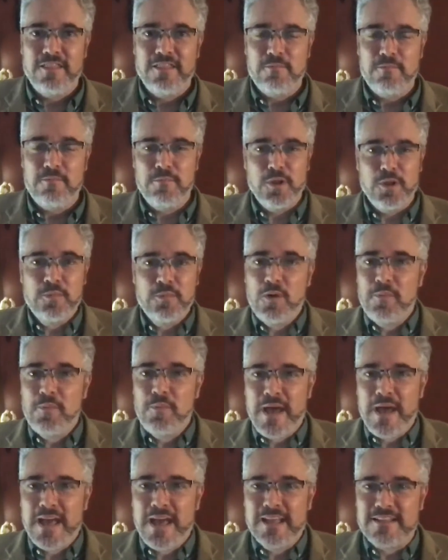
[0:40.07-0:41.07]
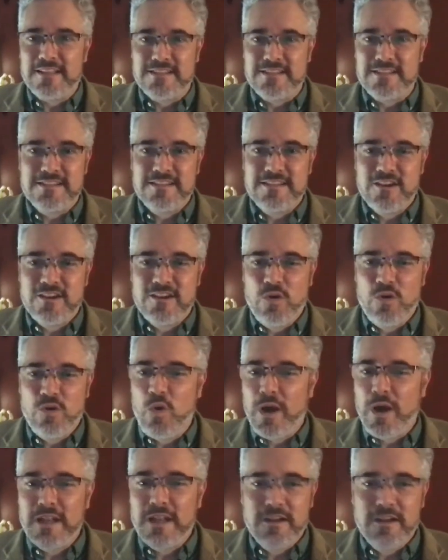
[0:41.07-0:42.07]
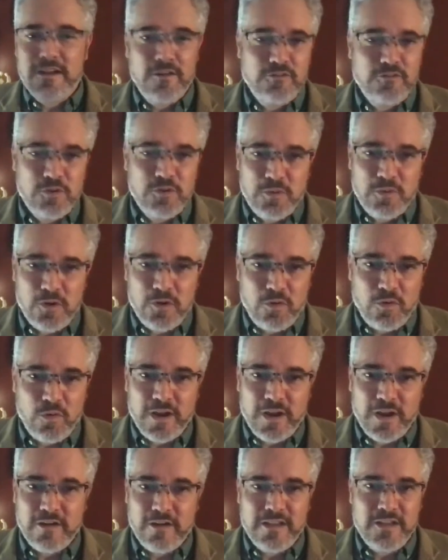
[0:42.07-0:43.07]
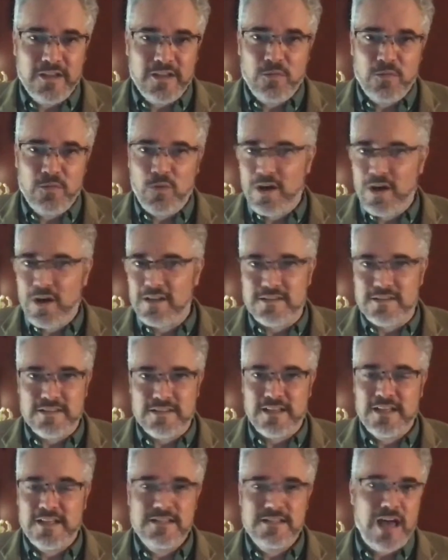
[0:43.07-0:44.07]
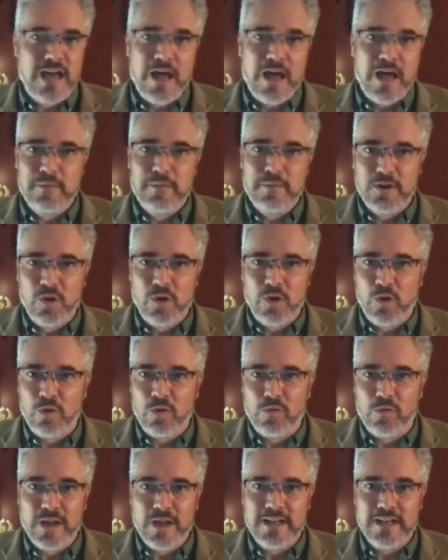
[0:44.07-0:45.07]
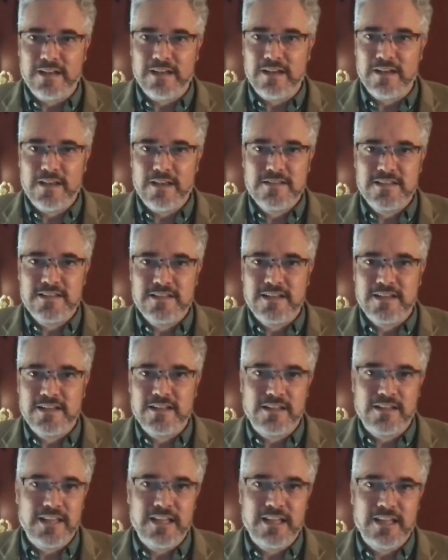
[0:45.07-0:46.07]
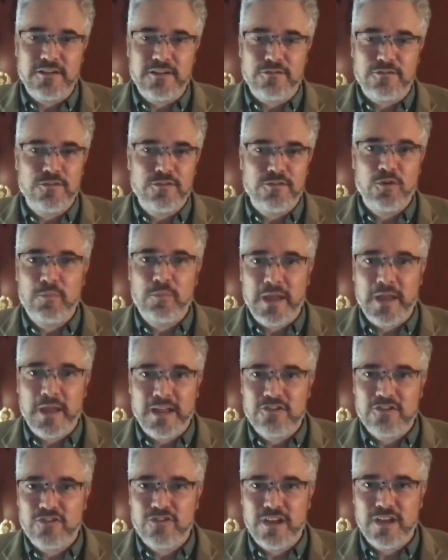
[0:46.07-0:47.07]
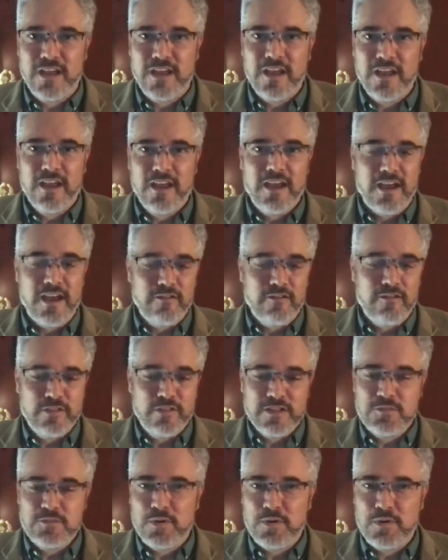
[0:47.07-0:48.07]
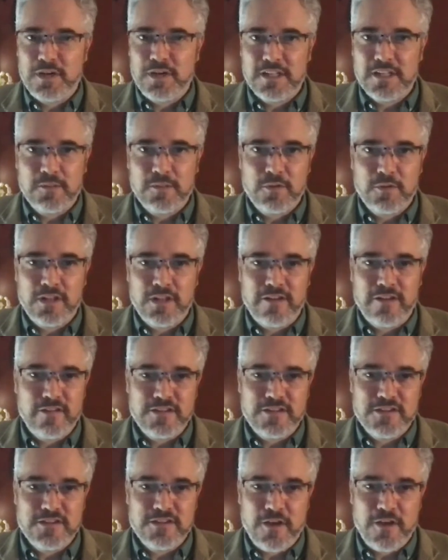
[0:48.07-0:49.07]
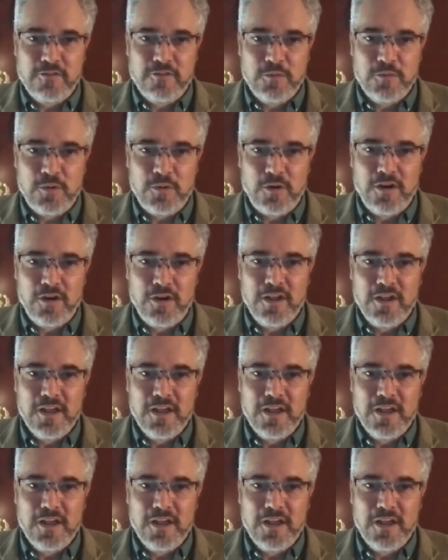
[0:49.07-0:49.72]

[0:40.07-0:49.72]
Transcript: Bilbo Baggins, quite comfortable where he was in his hobbit hole, right? Nice and clean, a full pantry, everything's predictable and everything's comfortable.